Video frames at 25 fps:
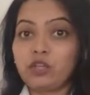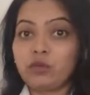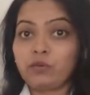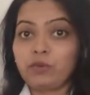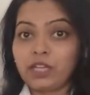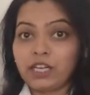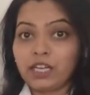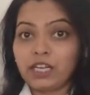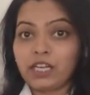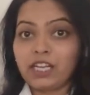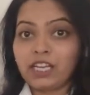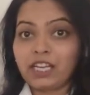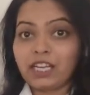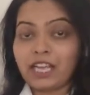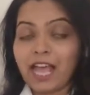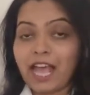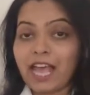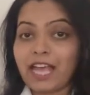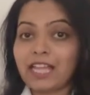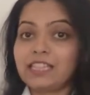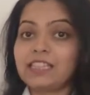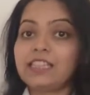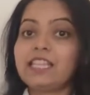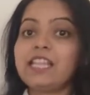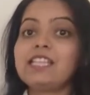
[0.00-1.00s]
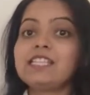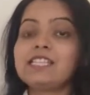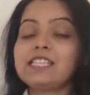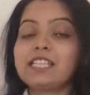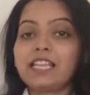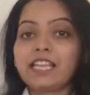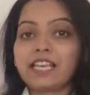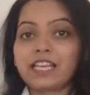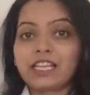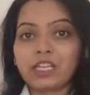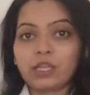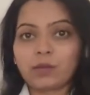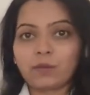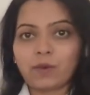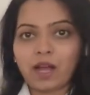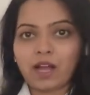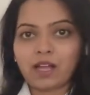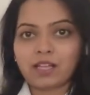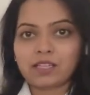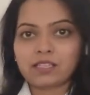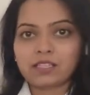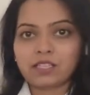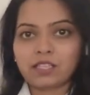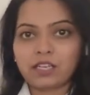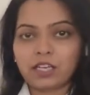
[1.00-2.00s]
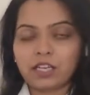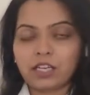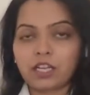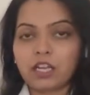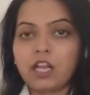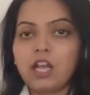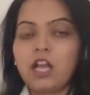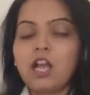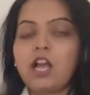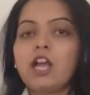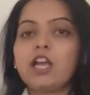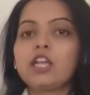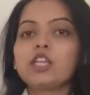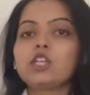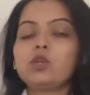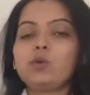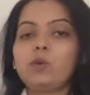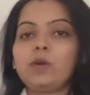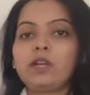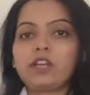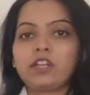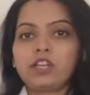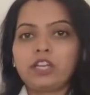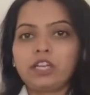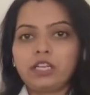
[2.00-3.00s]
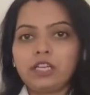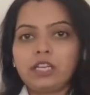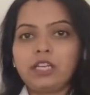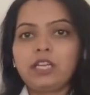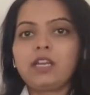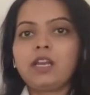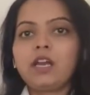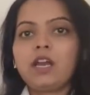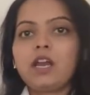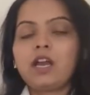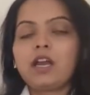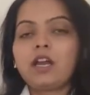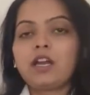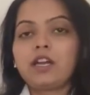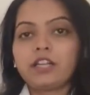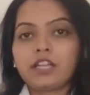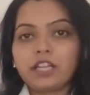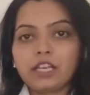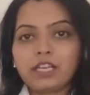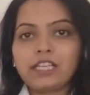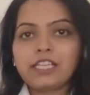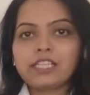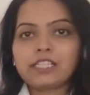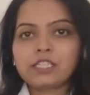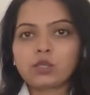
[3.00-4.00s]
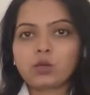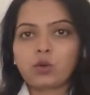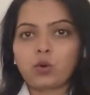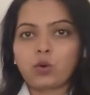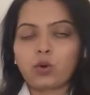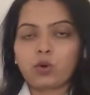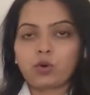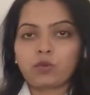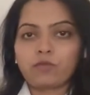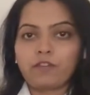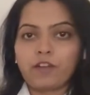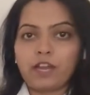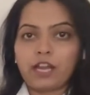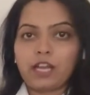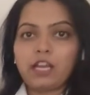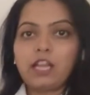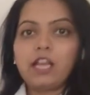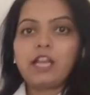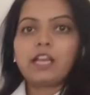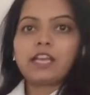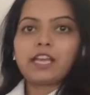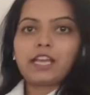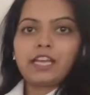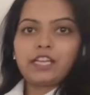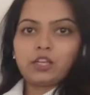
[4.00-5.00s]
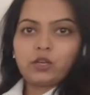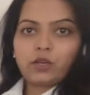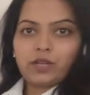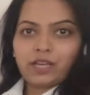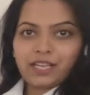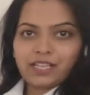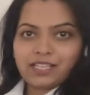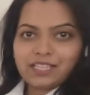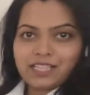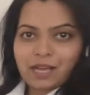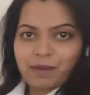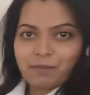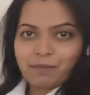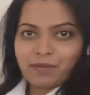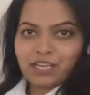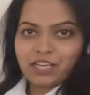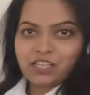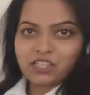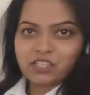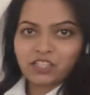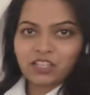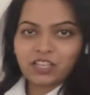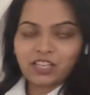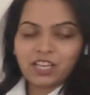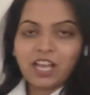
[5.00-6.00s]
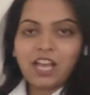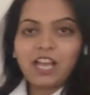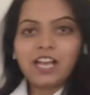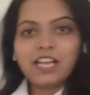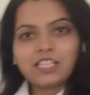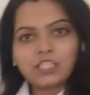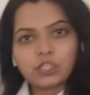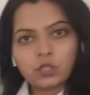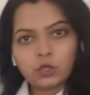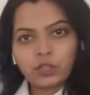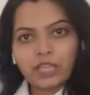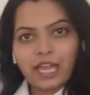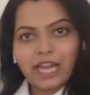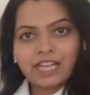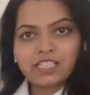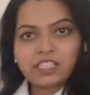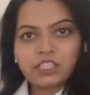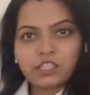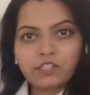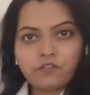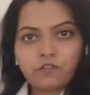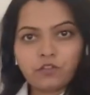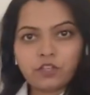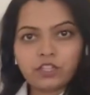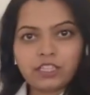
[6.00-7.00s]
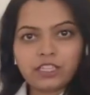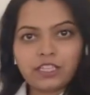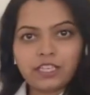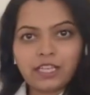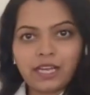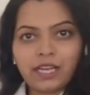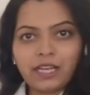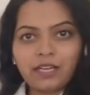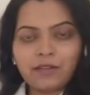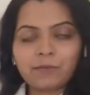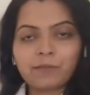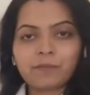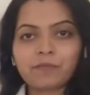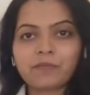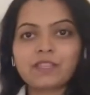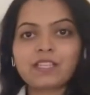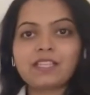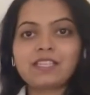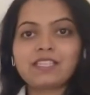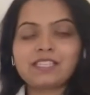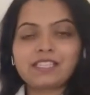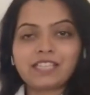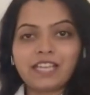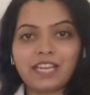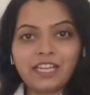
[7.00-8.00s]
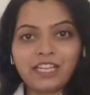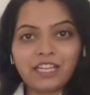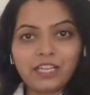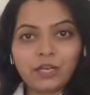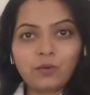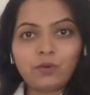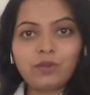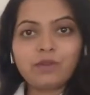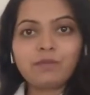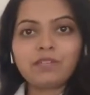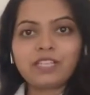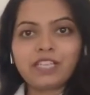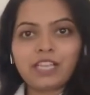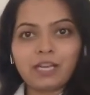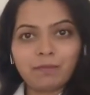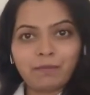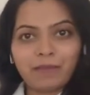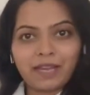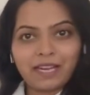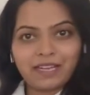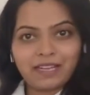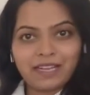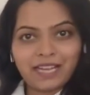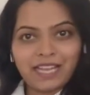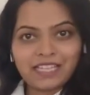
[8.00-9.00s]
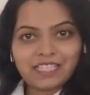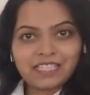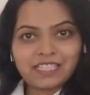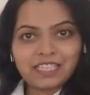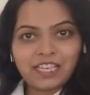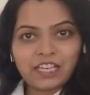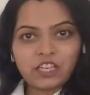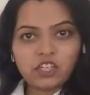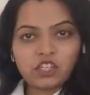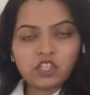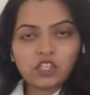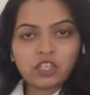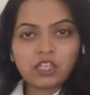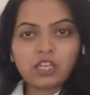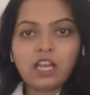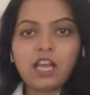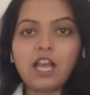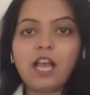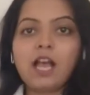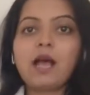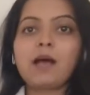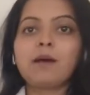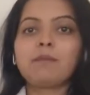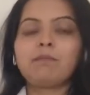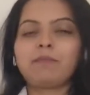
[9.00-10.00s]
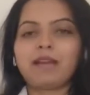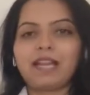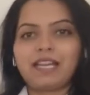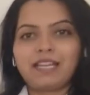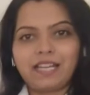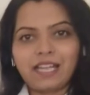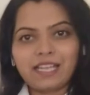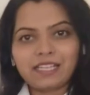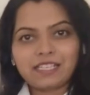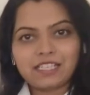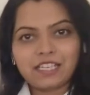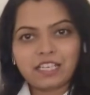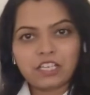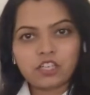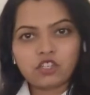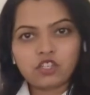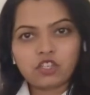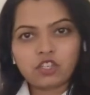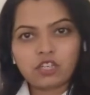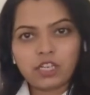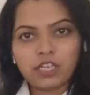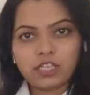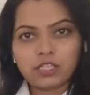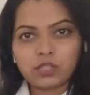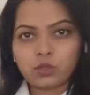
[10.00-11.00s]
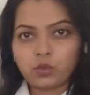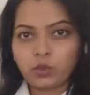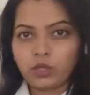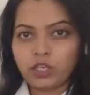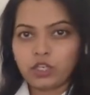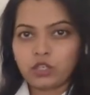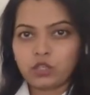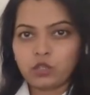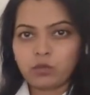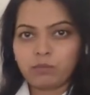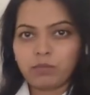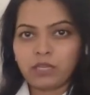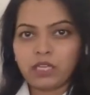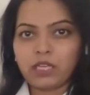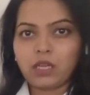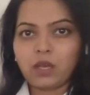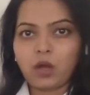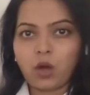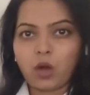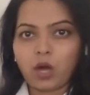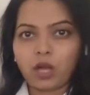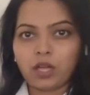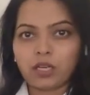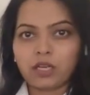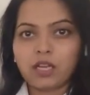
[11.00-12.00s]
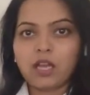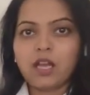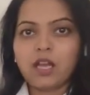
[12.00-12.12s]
reading and then selective answering. You will really score well in your examination. So that's it for the day. Stay tuned till my next lecture. My next lecture is going to be on